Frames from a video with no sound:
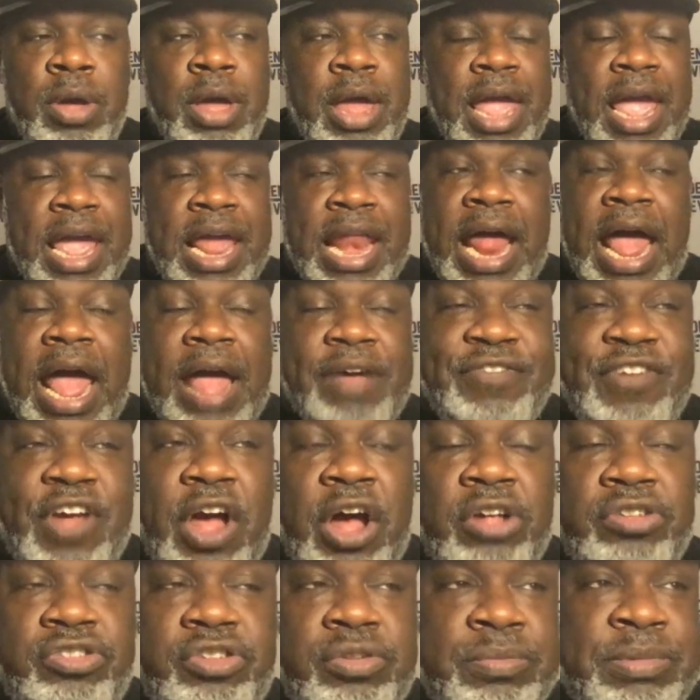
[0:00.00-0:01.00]
and I've
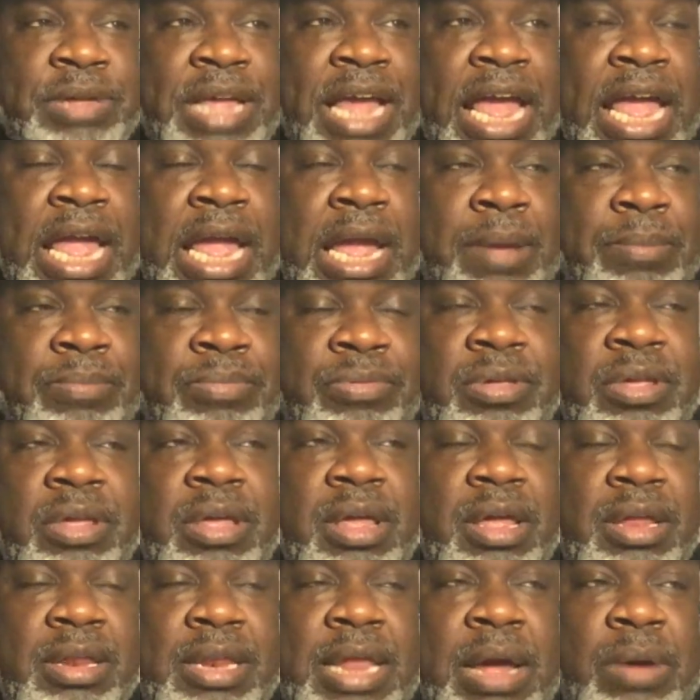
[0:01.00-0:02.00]
caught some games
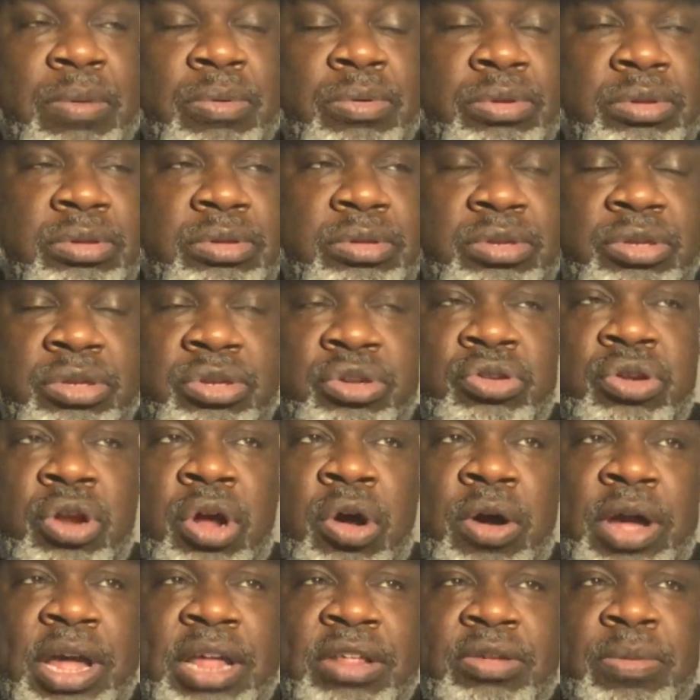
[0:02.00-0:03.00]
that was,
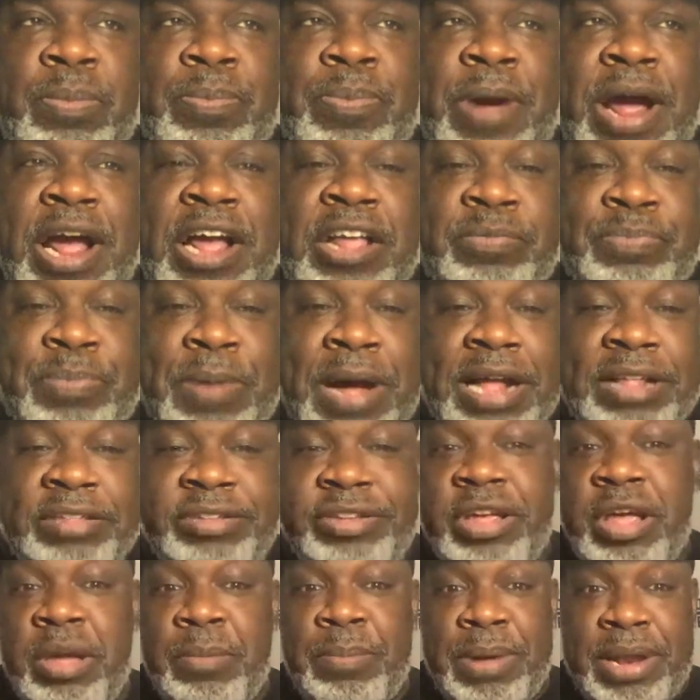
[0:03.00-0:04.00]
in some prime spots,
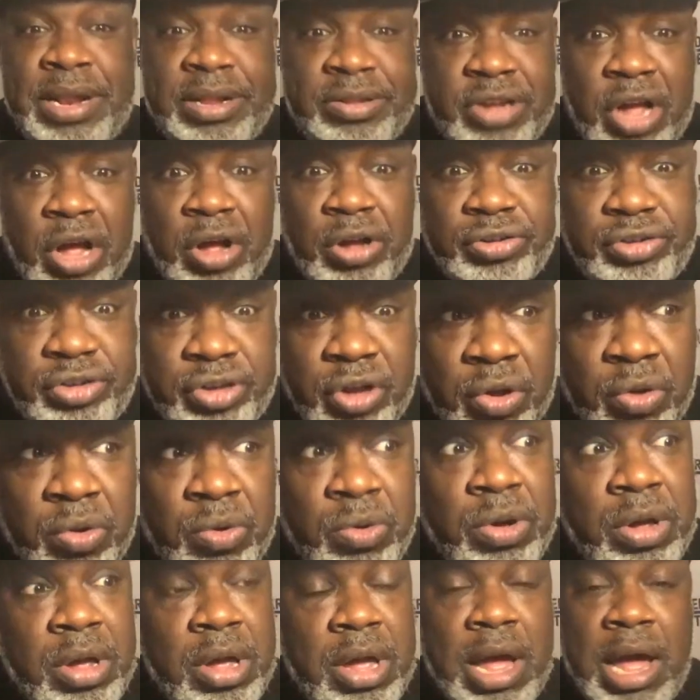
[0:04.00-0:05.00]
but it's
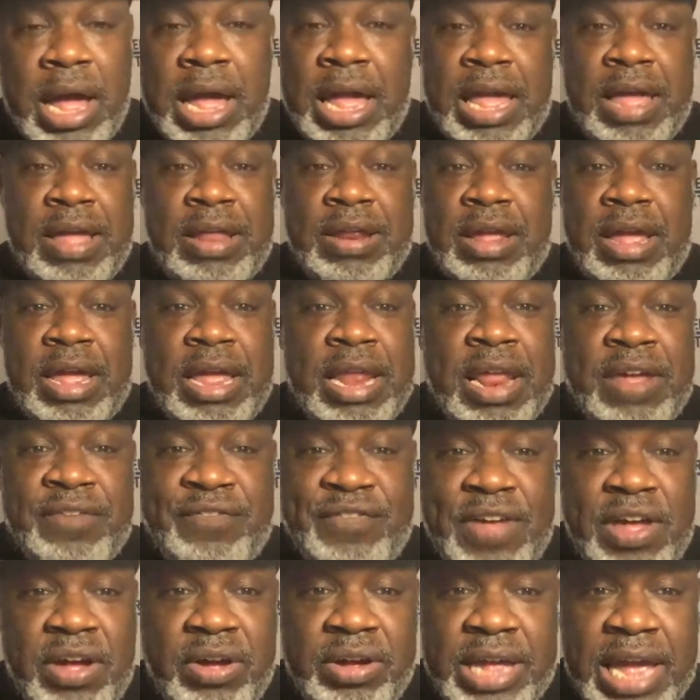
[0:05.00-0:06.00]
also an
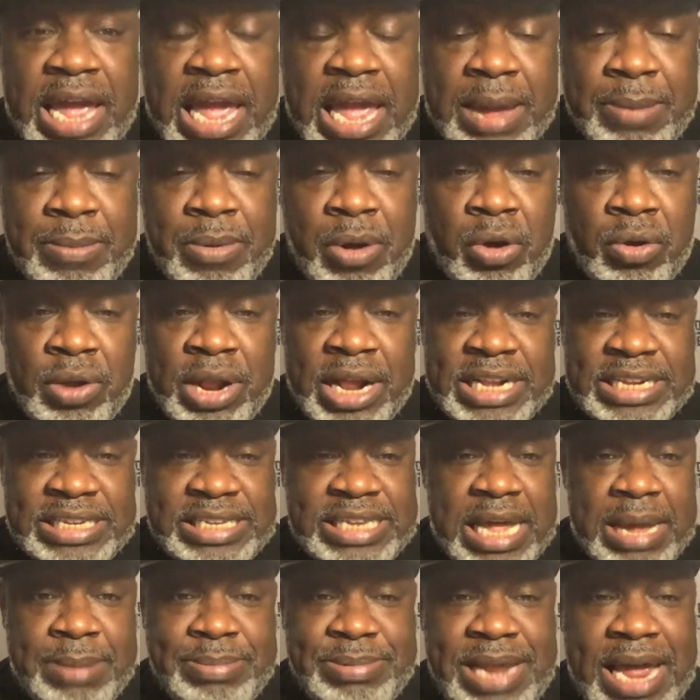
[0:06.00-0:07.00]
NFL game on at the
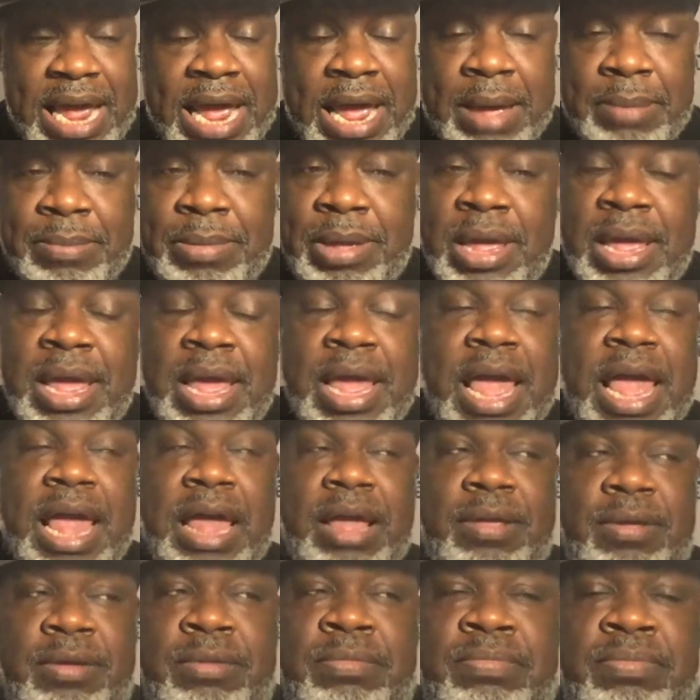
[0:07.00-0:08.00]
same time.
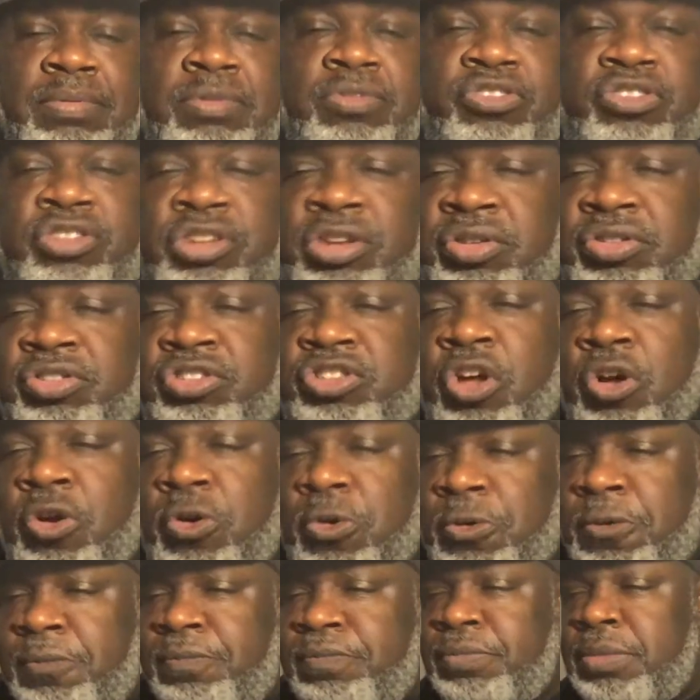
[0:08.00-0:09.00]

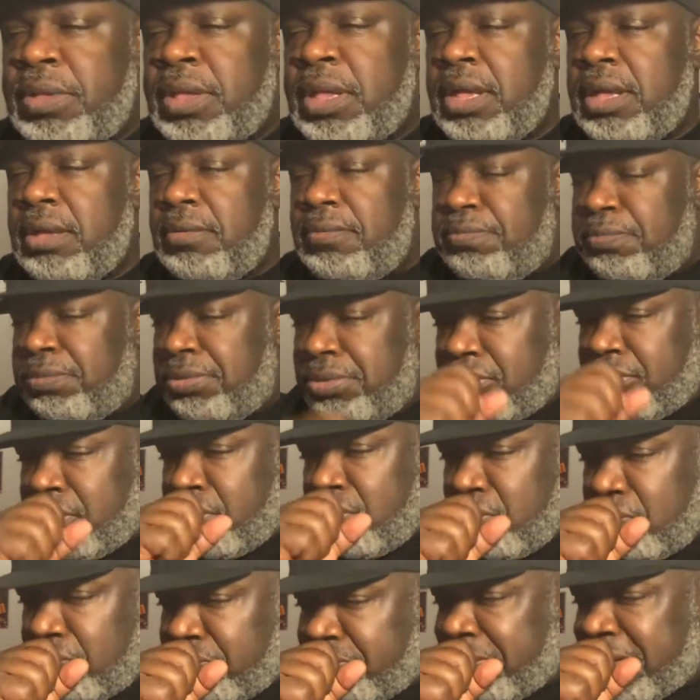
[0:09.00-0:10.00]
So,
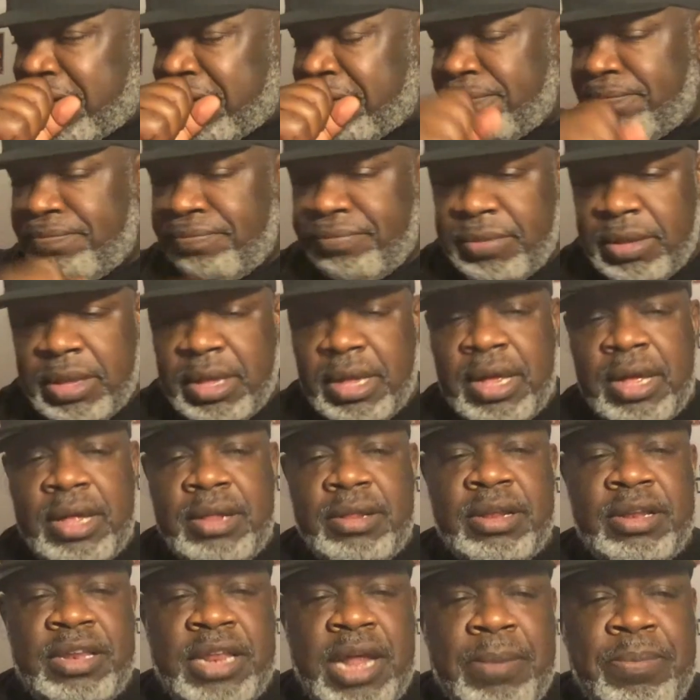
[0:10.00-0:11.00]
excuse me,
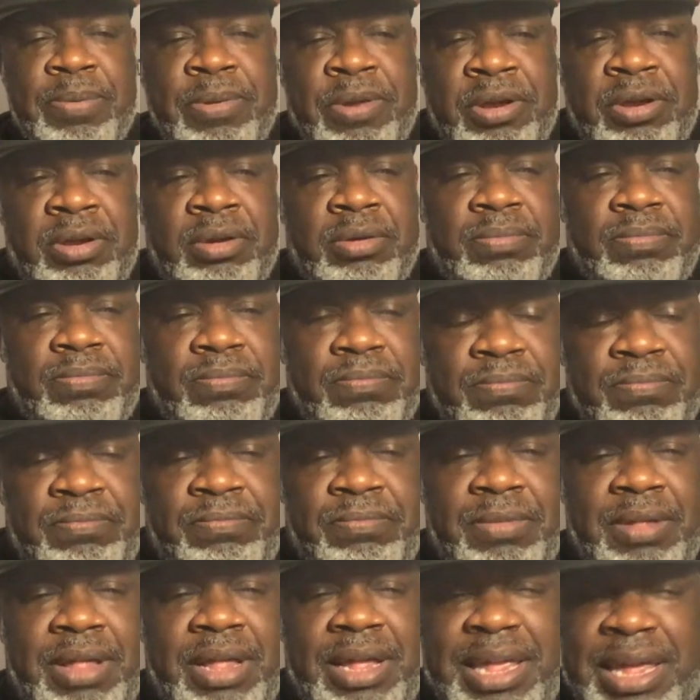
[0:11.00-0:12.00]
a
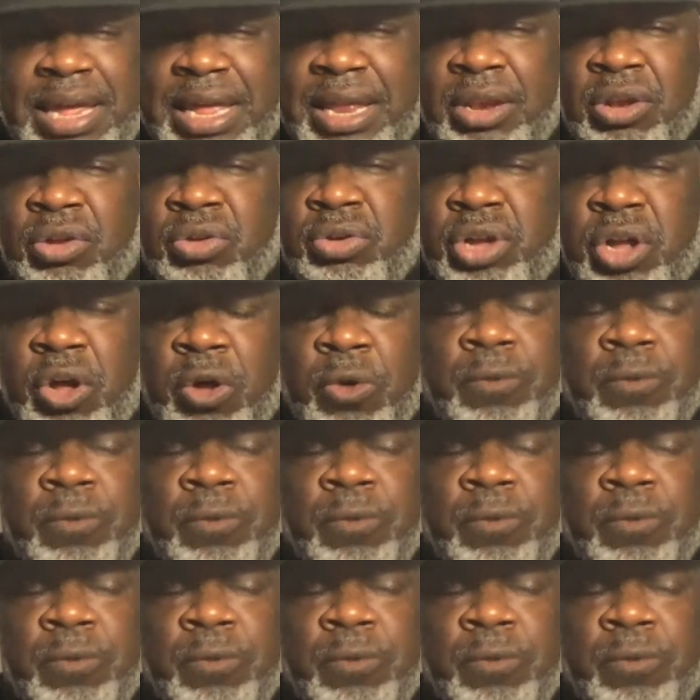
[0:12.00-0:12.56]
little cold.